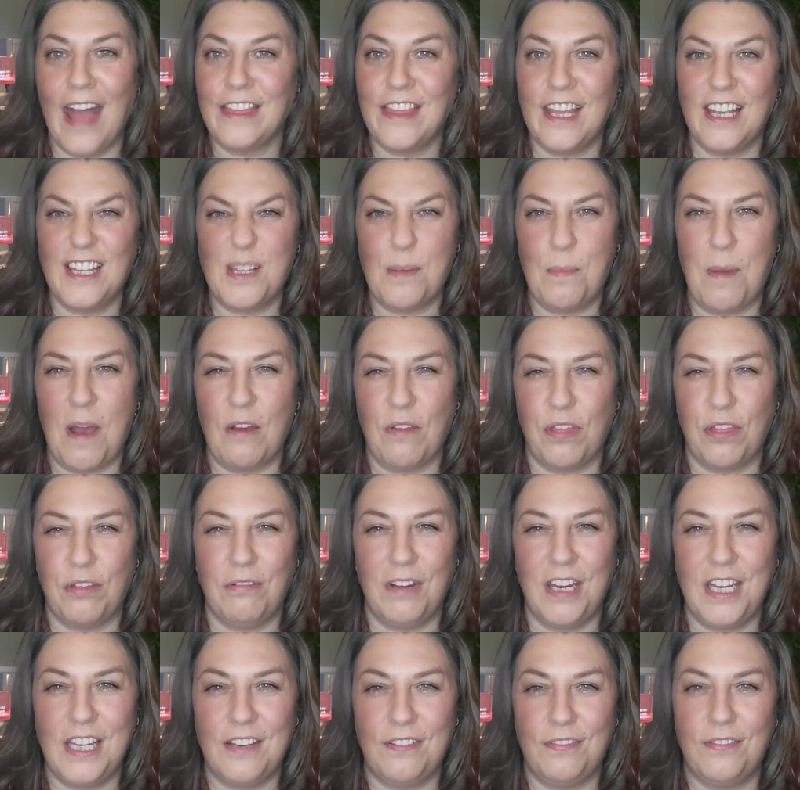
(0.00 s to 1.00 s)
There's about
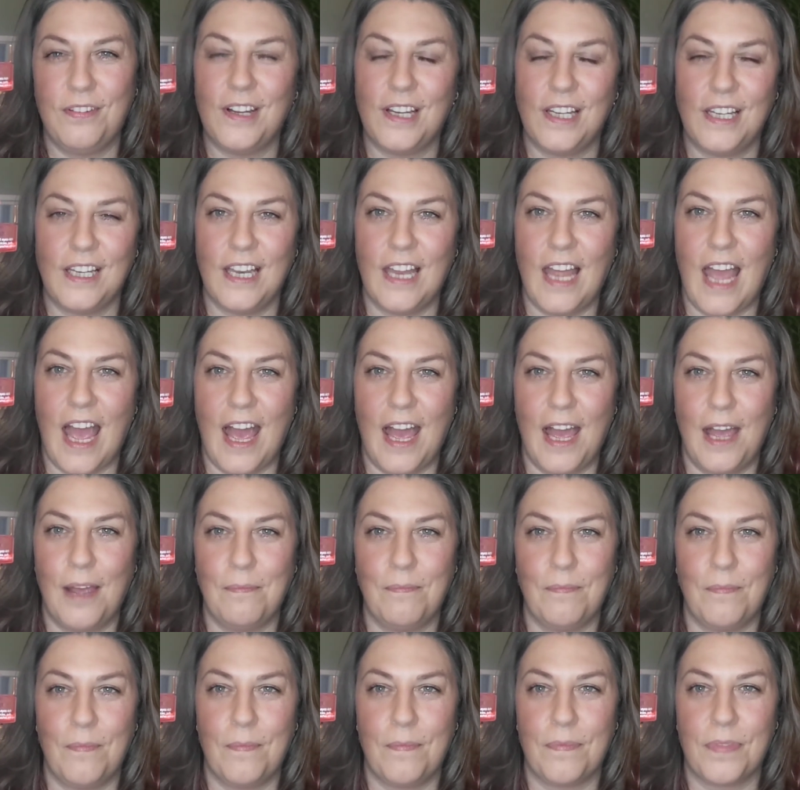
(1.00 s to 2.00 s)
3 different
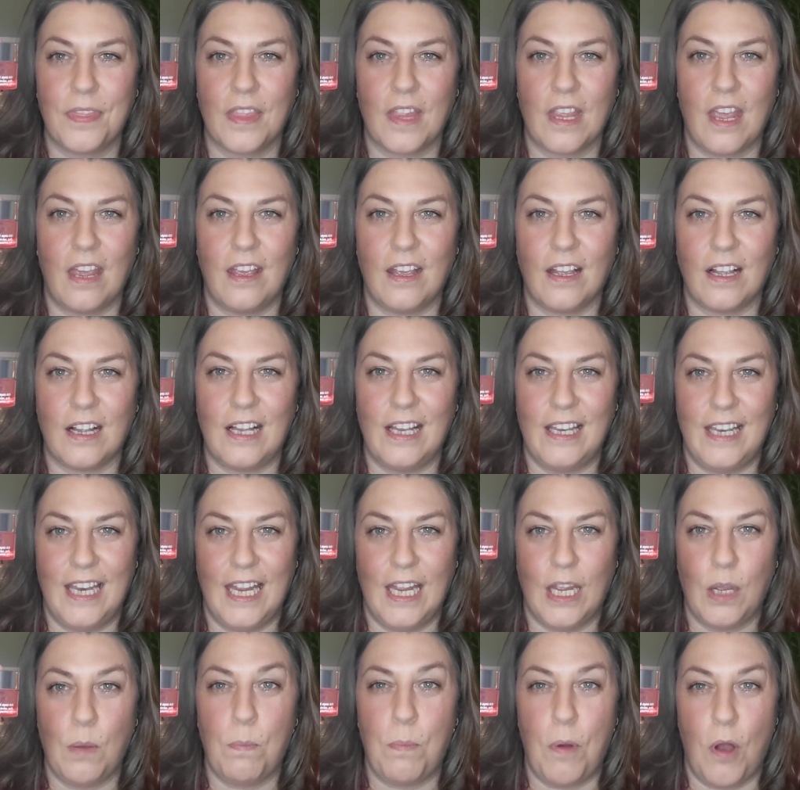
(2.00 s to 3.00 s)

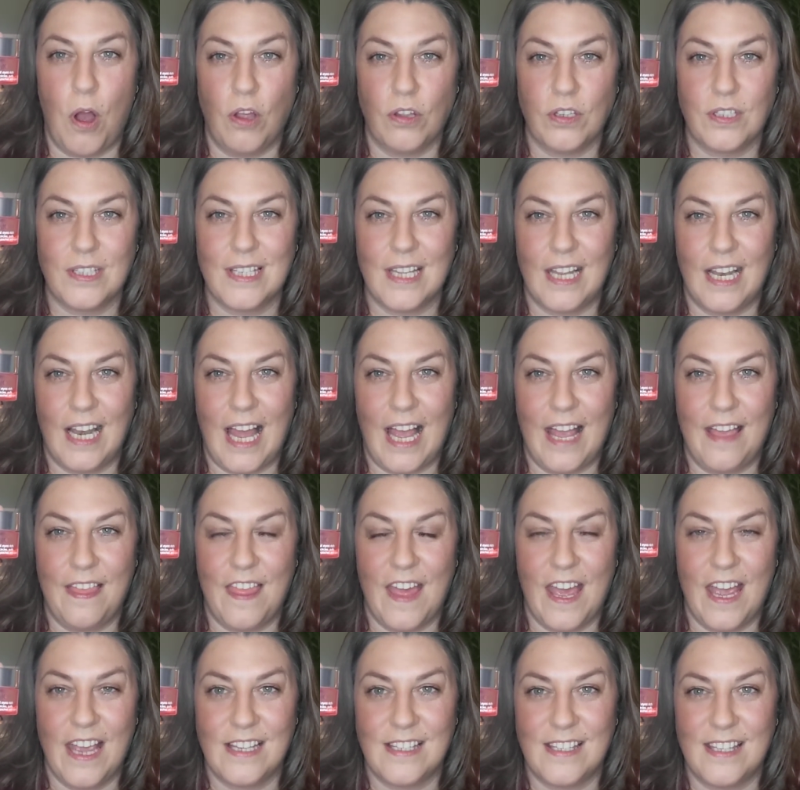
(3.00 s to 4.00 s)
Clinique pots
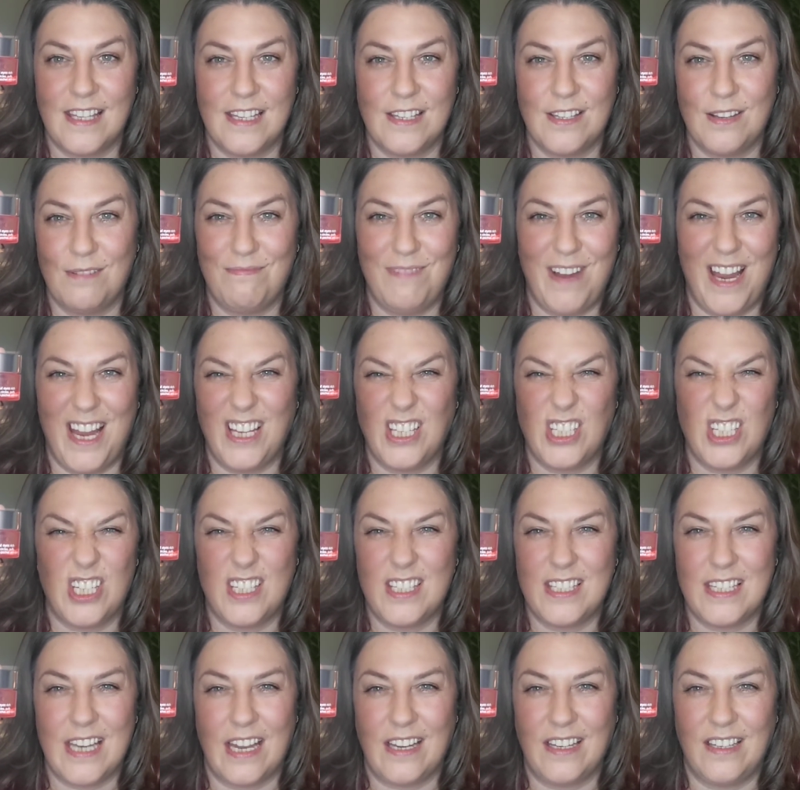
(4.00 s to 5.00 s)
like this. There's a rich,
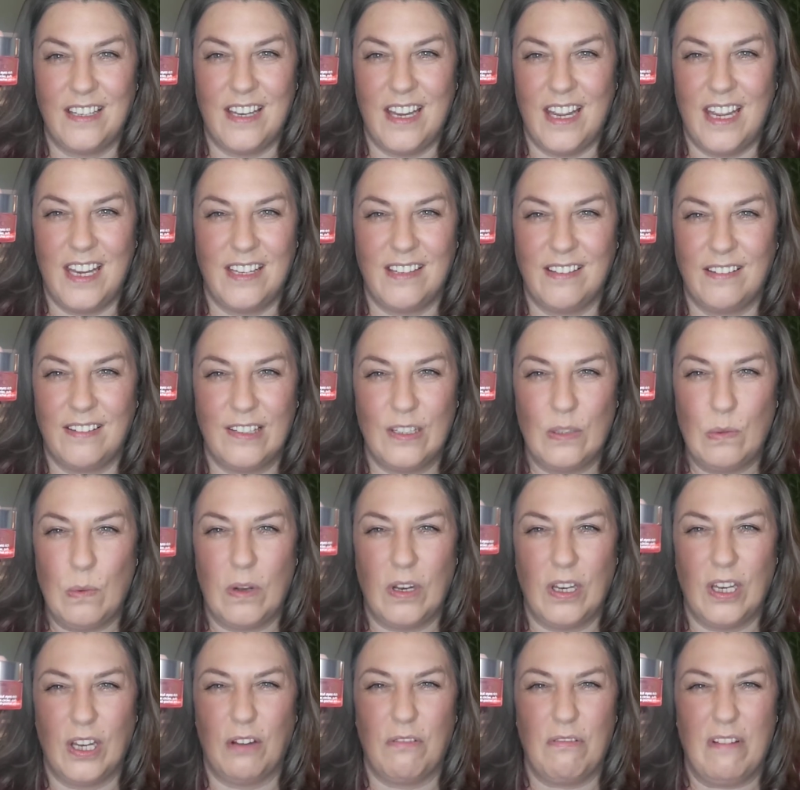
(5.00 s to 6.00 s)
a standard, there's
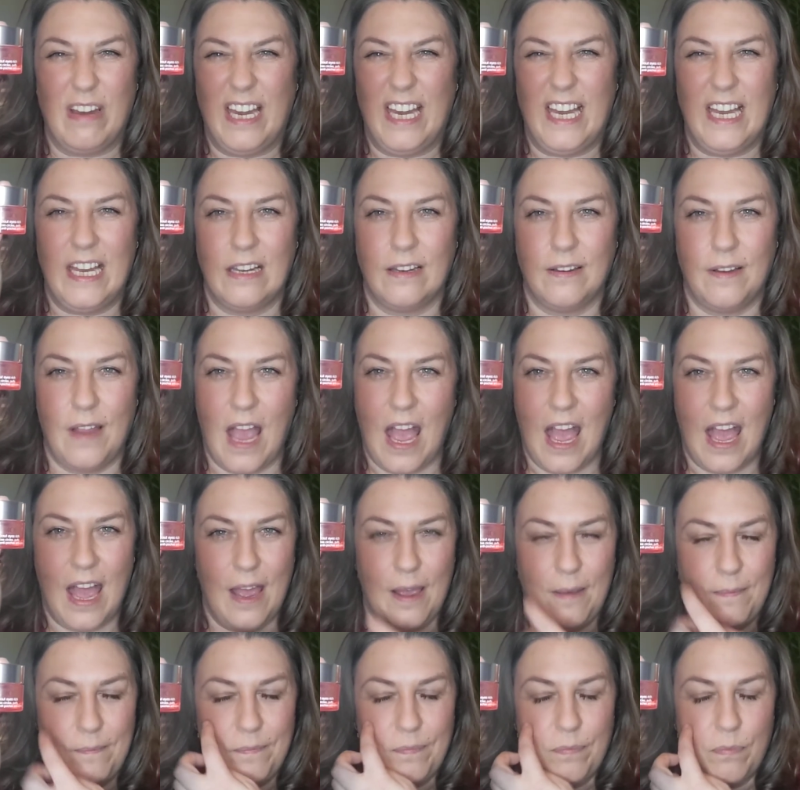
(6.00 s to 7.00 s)
one in the green
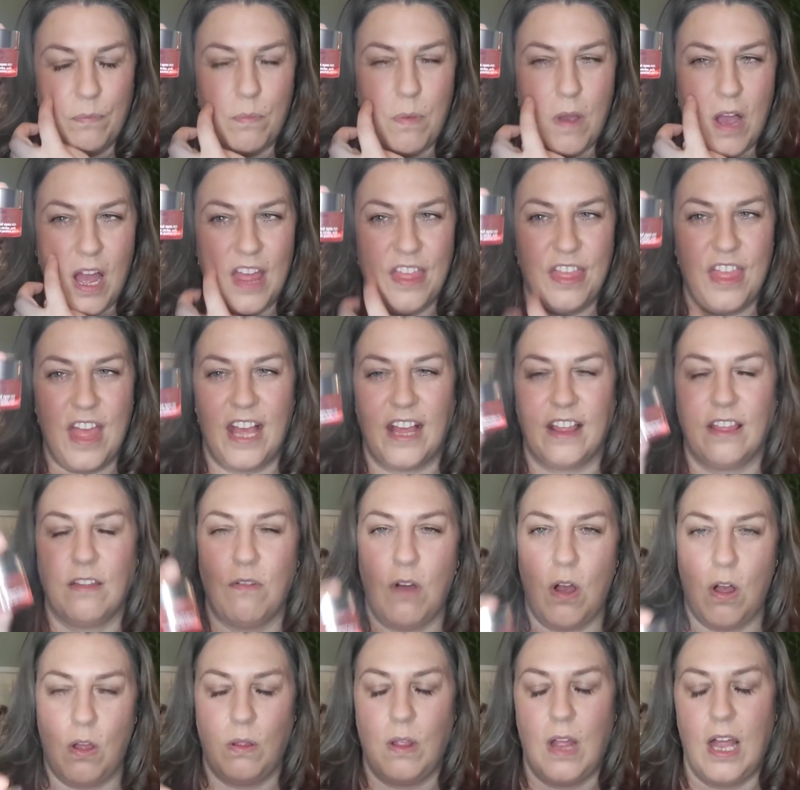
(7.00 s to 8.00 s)
pot, I think.
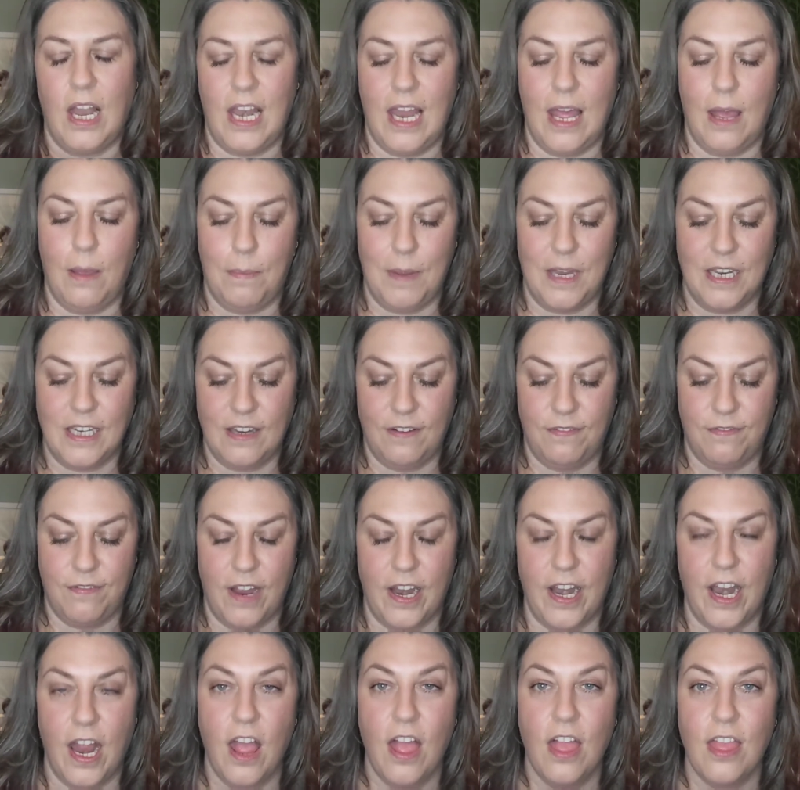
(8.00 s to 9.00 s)
They're all a little bit
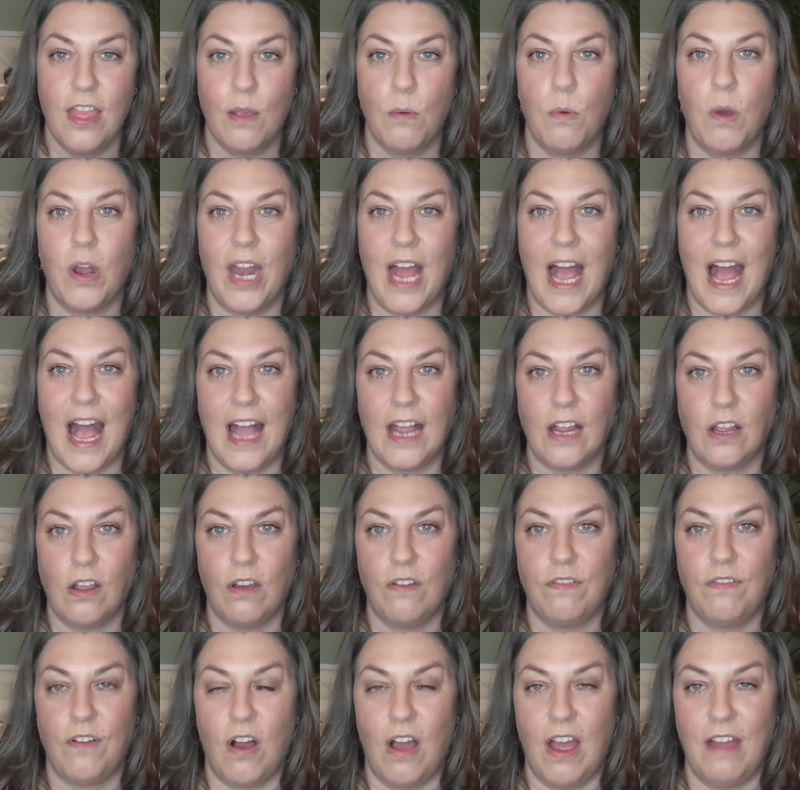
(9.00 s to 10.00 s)
different. The one I
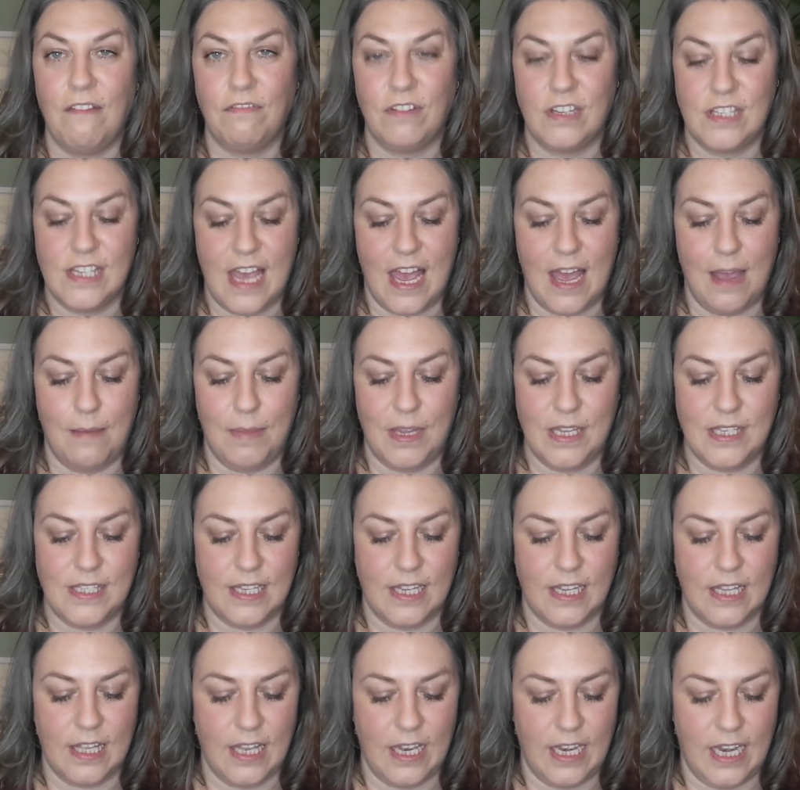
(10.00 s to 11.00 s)
go for every time is
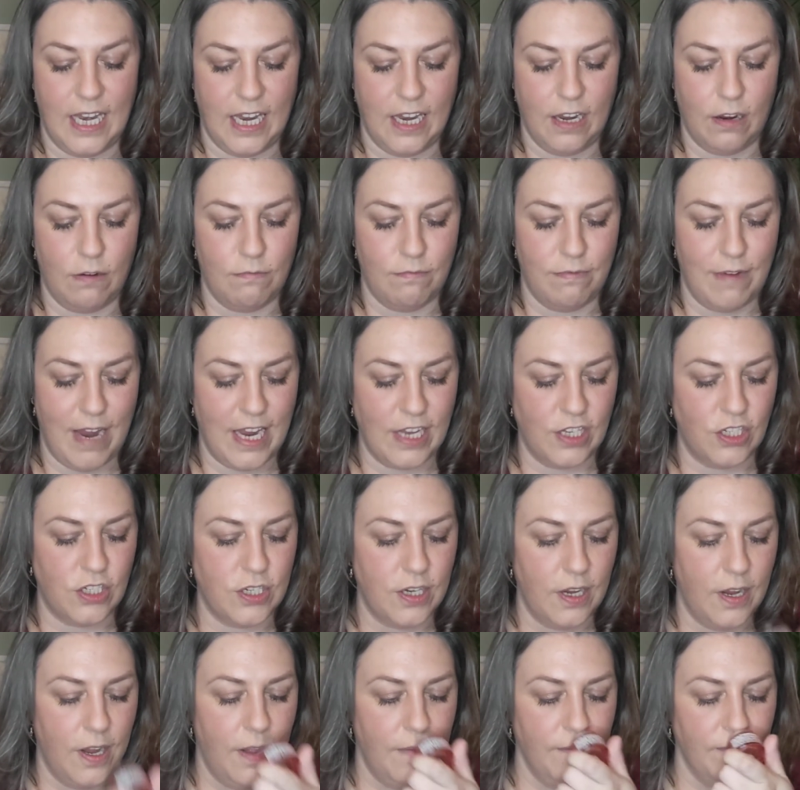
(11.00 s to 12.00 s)
the Clinique
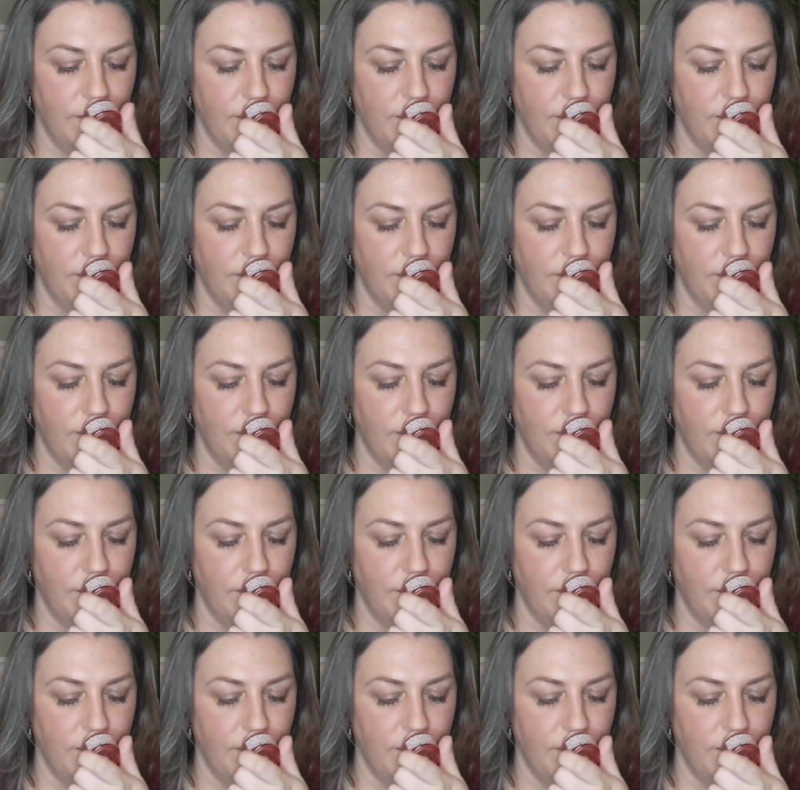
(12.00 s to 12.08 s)
Rich.